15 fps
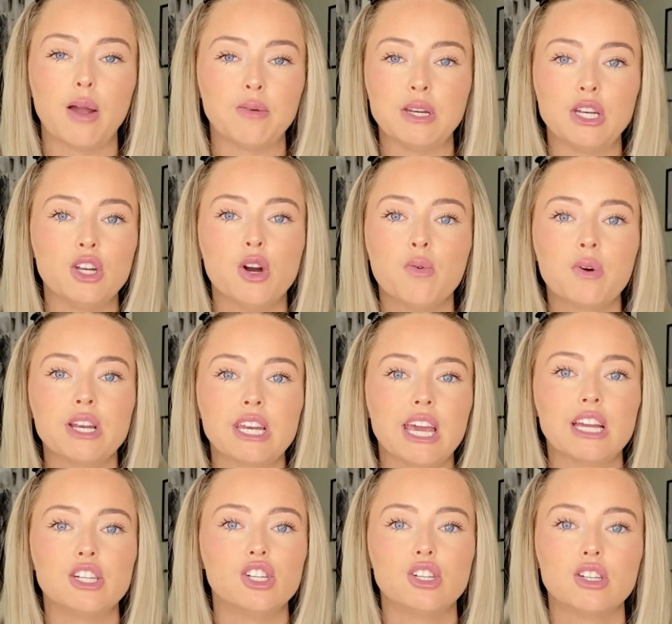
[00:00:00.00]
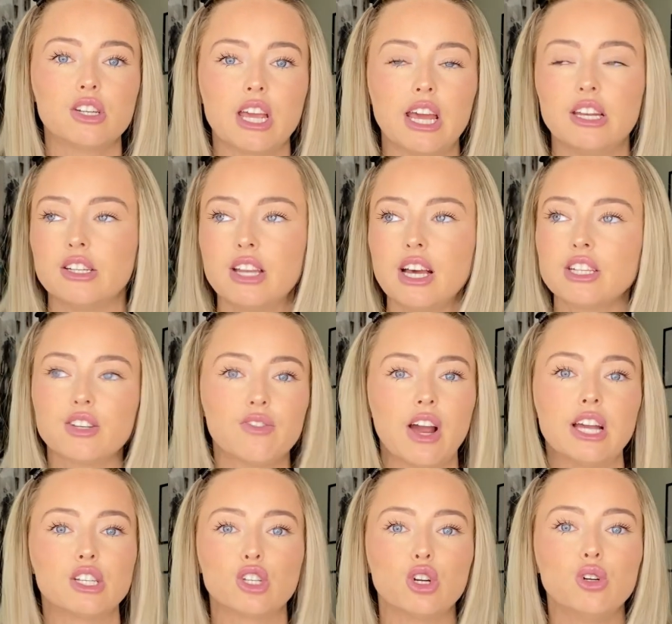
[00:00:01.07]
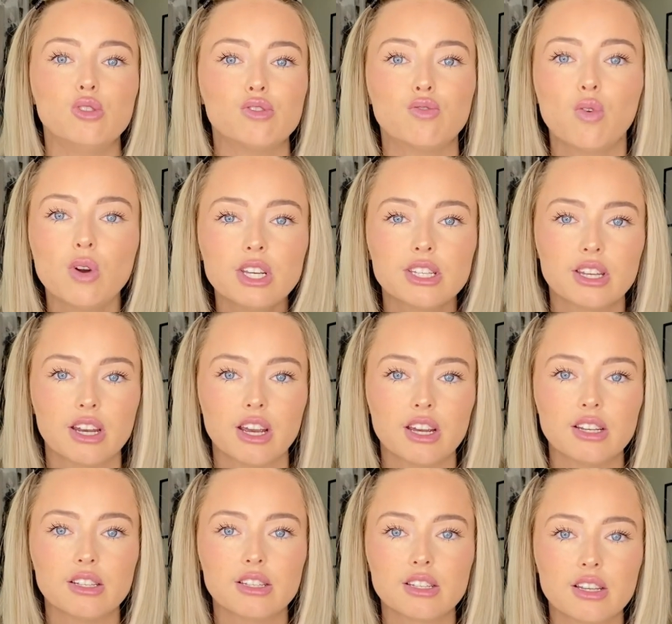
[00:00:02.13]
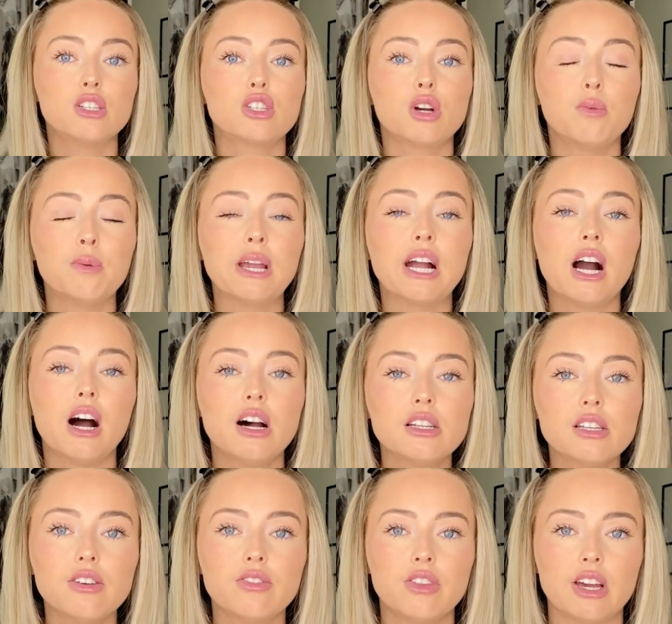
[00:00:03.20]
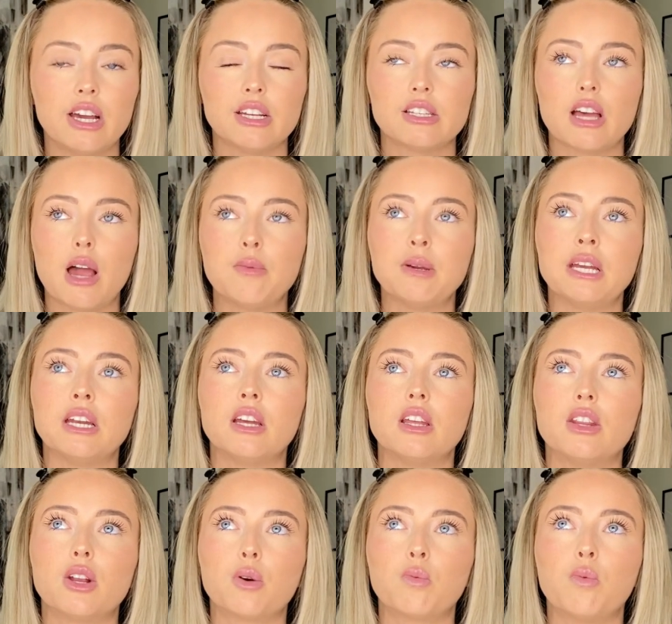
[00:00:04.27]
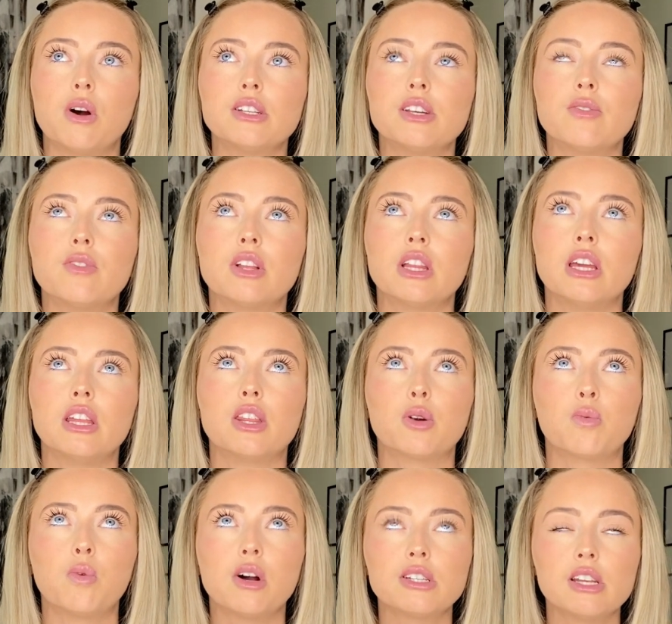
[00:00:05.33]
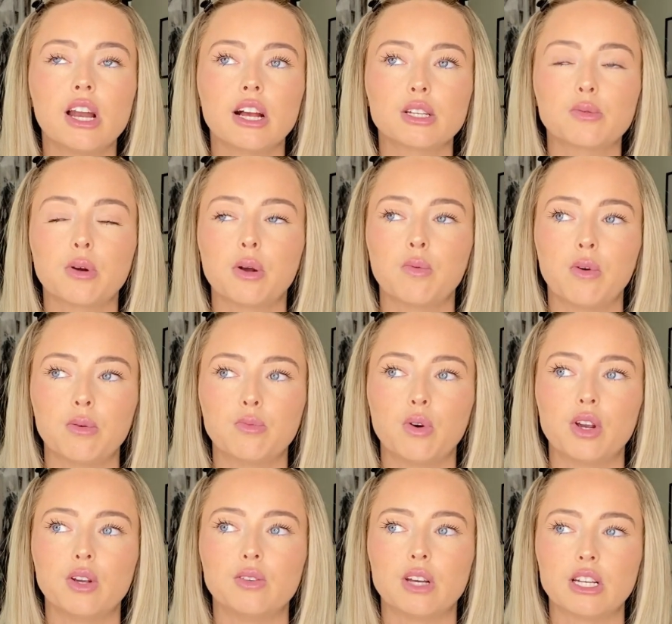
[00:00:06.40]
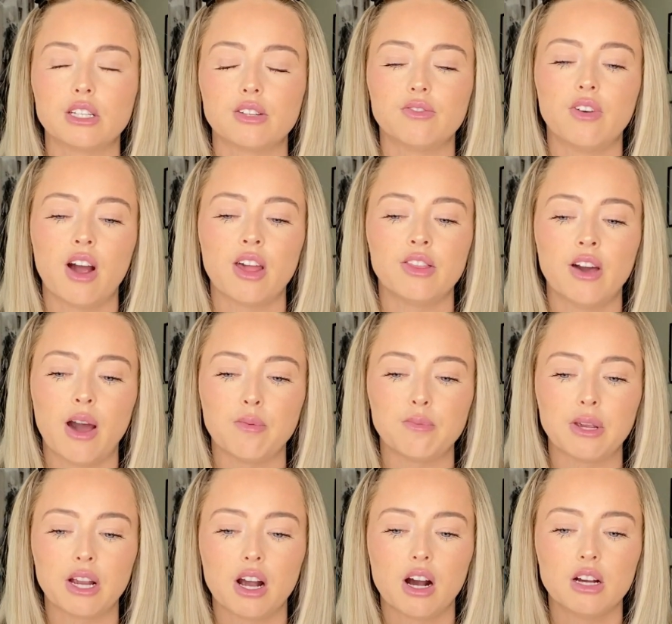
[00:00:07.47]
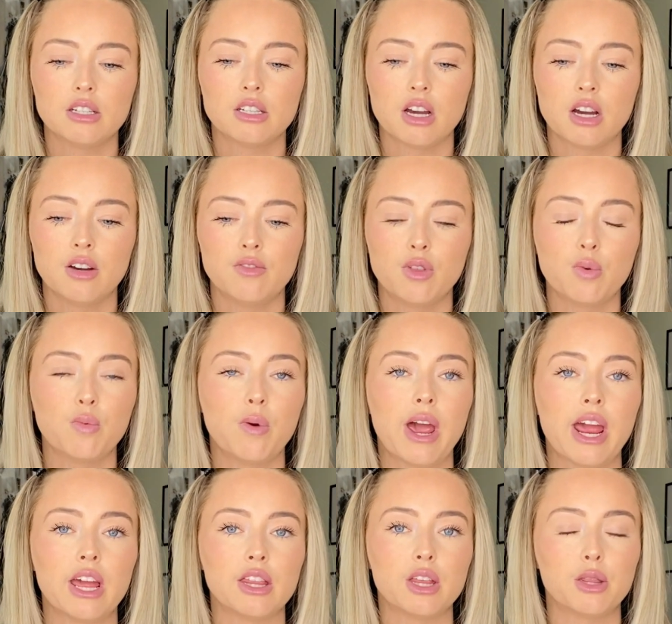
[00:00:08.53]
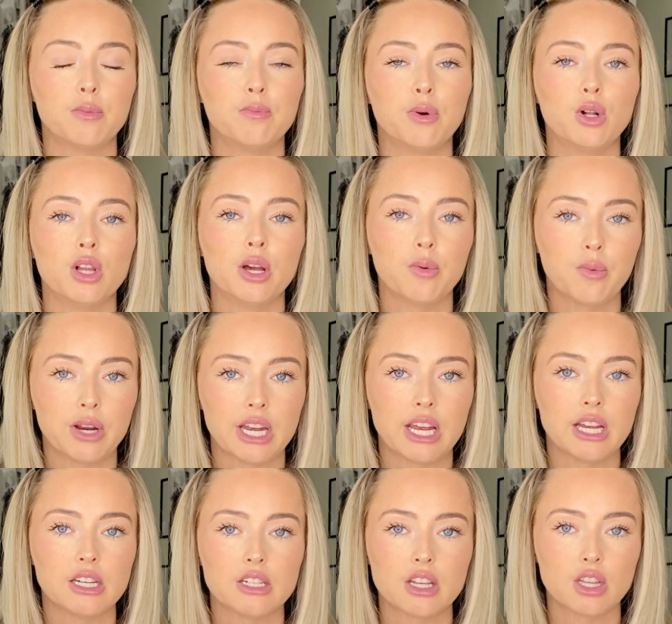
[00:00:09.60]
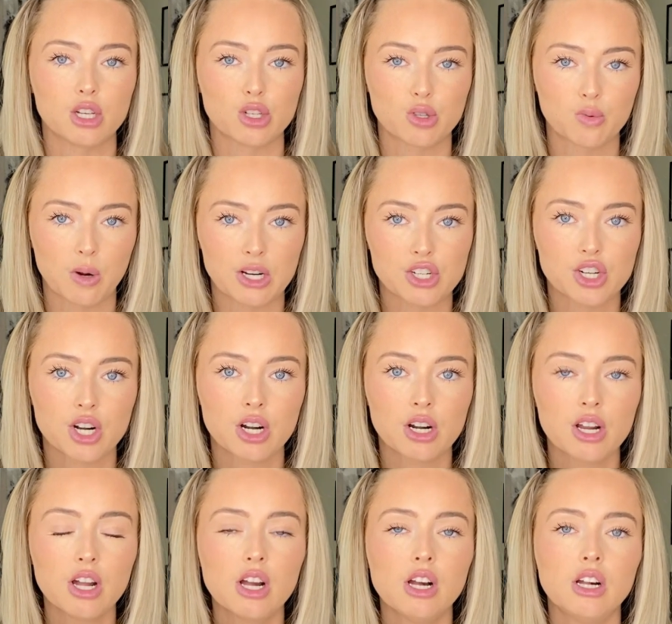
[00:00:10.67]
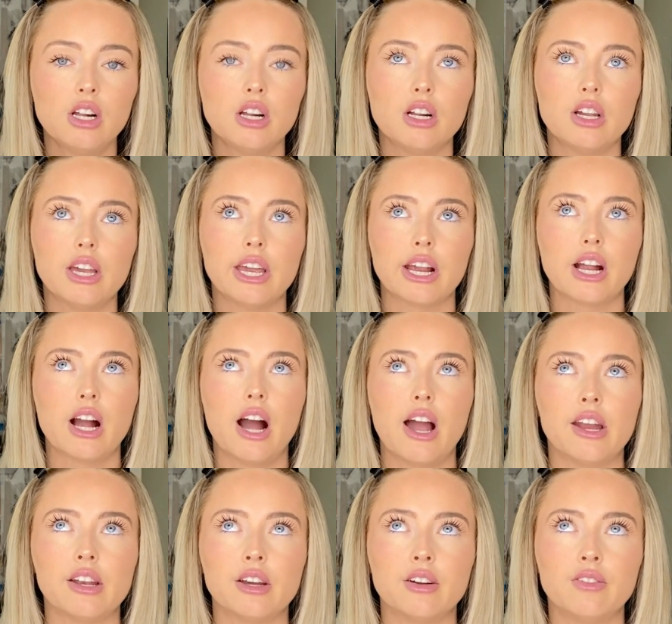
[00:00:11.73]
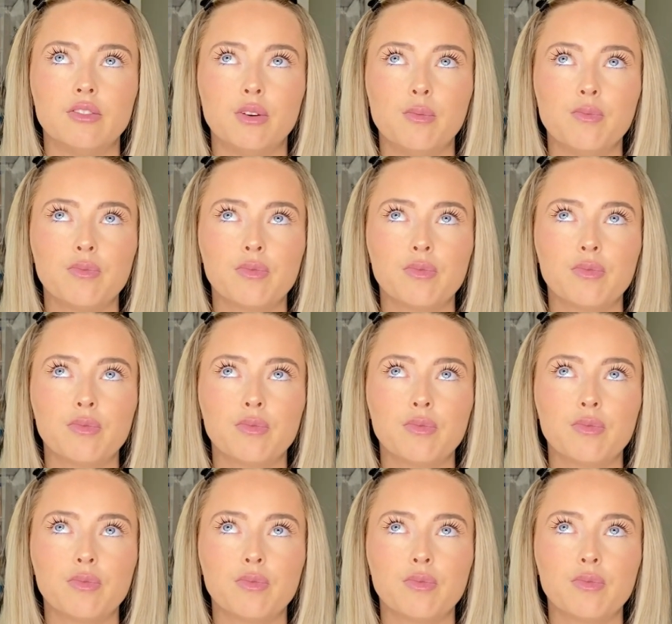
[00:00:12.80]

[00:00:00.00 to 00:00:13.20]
i mean no one can can testify as to whose voice it is so because of this i mean there wasn't really there was an expert at one point who testified that because of the way that the bullet went into the sweatshirt it kind of